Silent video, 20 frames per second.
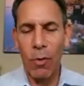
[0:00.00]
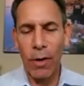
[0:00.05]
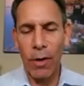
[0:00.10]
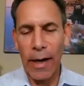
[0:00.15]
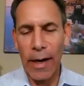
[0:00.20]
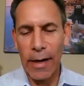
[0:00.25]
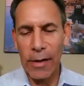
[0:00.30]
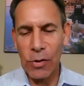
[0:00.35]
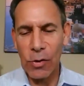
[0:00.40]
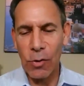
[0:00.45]

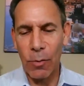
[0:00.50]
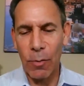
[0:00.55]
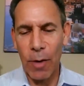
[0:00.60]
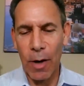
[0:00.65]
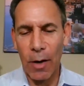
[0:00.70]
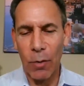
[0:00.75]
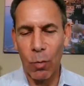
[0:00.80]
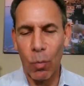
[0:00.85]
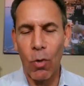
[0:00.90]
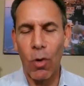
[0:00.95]
ask you
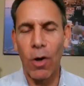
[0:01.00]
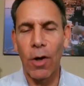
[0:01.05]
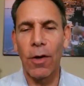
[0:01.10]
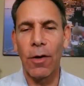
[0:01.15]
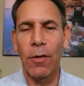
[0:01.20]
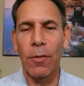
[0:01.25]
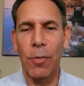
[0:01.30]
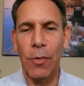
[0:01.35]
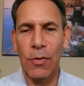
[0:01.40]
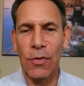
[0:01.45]
about
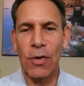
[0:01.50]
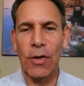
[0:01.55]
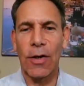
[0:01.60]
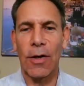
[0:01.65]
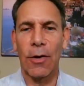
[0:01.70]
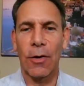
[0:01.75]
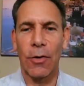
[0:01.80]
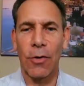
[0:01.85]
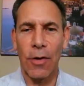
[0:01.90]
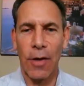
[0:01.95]
one
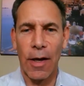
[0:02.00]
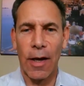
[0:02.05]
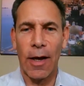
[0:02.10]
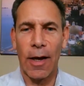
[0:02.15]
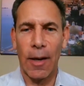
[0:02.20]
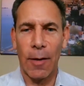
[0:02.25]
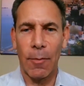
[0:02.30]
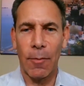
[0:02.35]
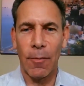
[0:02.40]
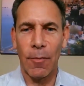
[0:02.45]
particular
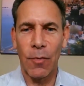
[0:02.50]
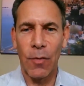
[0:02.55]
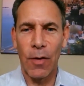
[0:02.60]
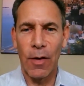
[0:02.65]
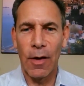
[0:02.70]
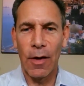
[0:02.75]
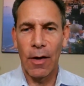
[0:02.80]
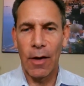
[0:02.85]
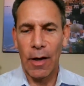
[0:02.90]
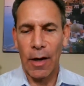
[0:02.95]
game,
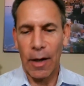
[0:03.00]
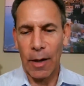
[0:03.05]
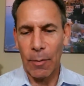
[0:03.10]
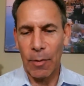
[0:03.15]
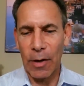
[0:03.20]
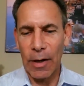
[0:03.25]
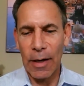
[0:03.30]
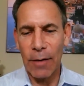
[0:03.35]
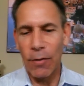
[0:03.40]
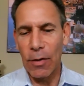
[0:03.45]
and I'm going
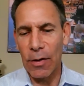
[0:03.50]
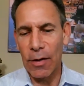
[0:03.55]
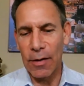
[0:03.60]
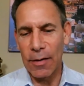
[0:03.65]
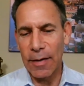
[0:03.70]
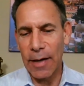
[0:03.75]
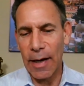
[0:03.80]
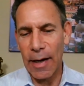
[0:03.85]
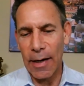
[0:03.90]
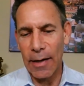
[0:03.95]
to give you the
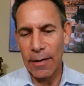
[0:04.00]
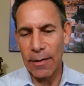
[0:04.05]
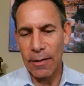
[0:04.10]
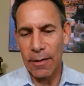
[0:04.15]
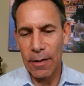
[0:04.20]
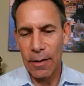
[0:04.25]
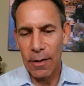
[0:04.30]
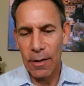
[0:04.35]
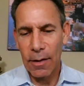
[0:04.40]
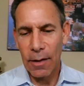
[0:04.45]
date,
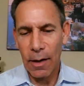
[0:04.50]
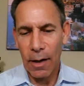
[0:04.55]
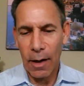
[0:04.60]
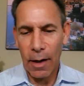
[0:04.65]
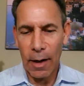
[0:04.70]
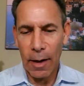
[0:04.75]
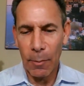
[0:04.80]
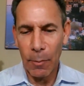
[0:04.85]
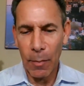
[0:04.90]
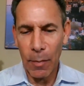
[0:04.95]

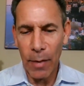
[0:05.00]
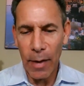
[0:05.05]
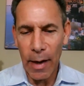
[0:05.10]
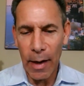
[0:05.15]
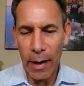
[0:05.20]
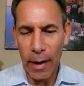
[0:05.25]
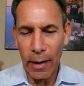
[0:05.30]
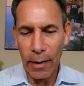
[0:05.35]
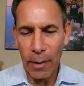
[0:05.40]
um, and I'm